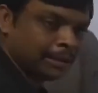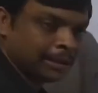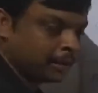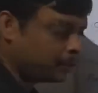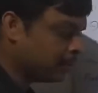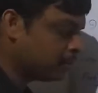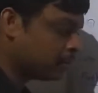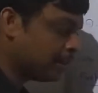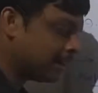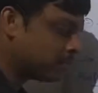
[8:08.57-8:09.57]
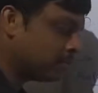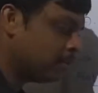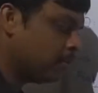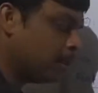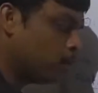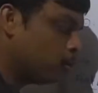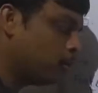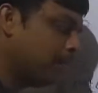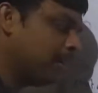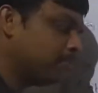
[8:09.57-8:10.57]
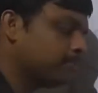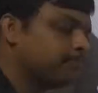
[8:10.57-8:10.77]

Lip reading: length 1, so that's why we have to make